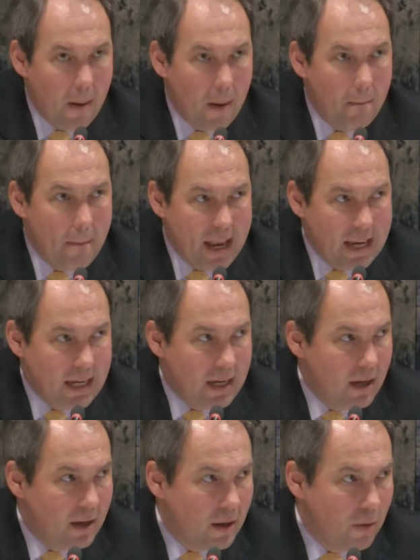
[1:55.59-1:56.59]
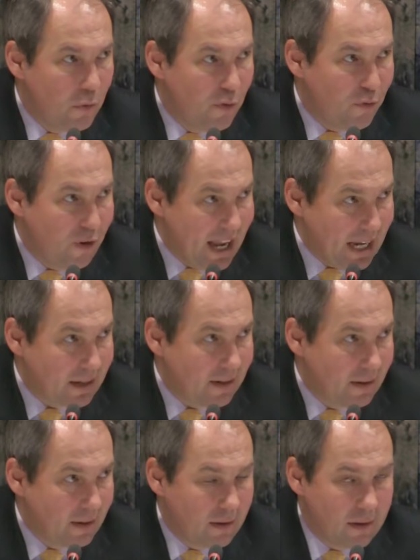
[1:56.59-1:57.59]
many reflect
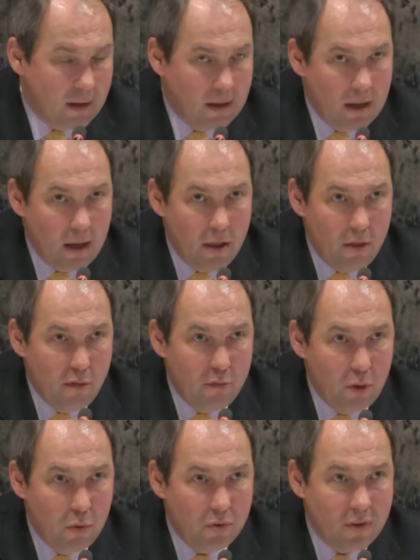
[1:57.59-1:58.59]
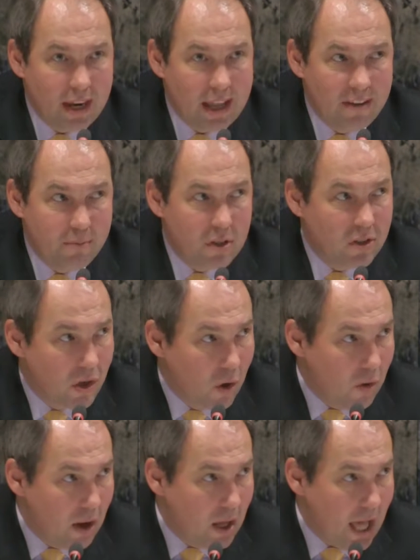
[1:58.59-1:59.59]
the views that have been
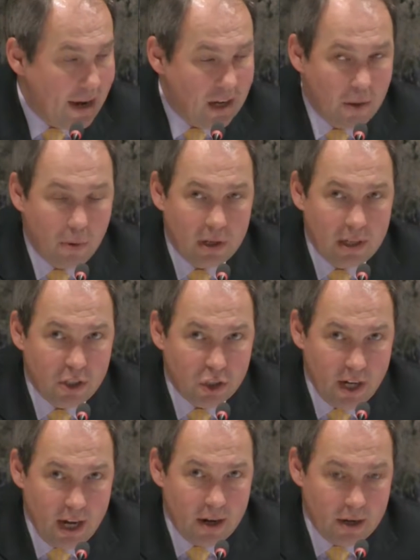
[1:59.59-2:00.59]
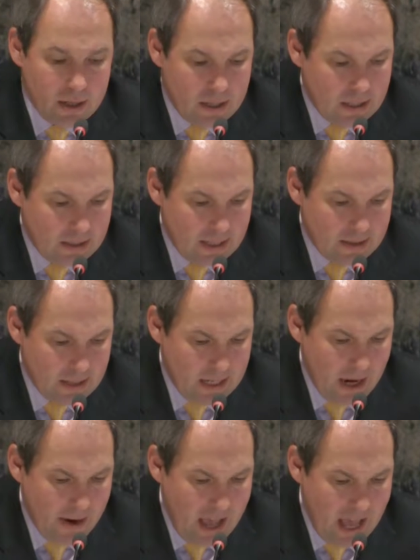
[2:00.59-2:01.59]
so adequately shared just a
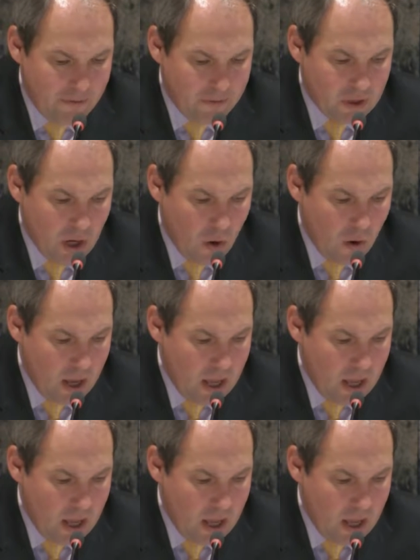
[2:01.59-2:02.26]
year and a half ago